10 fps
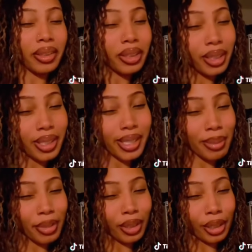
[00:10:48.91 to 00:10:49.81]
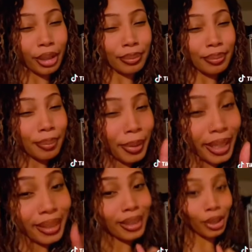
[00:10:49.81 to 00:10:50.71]
look similar,
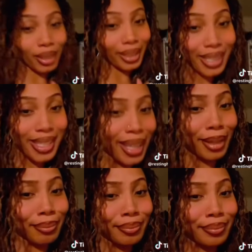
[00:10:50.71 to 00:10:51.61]
but they're not the same.